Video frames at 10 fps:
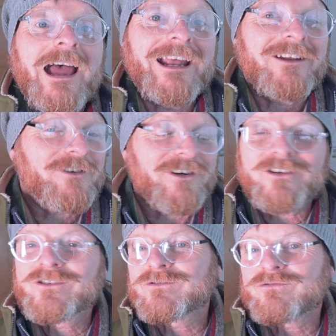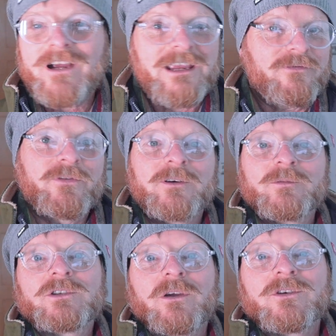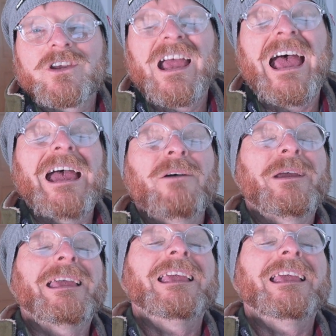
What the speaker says: and I've got a great film showing you how